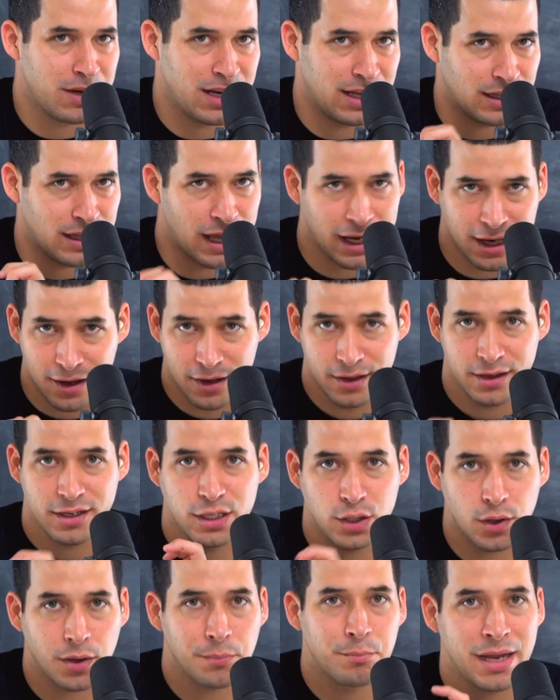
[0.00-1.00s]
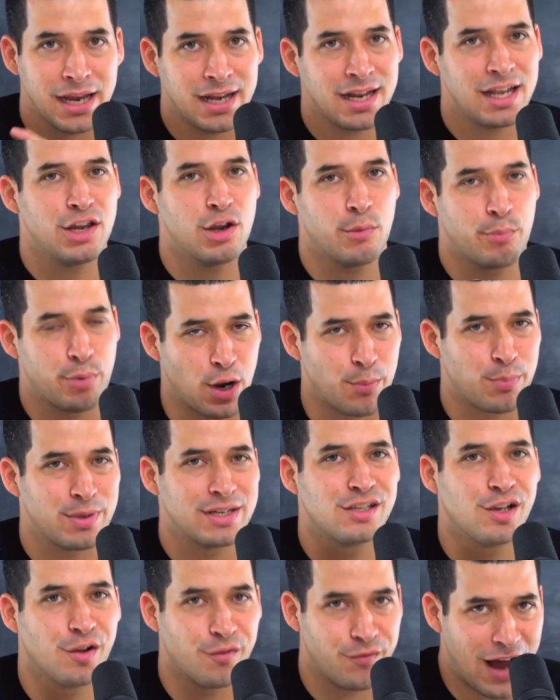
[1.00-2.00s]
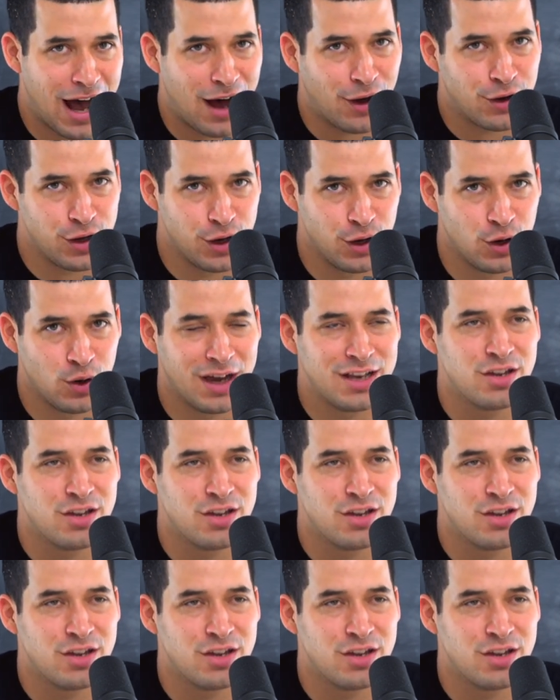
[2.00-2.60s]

meaning like your meaning, your purpose, your value,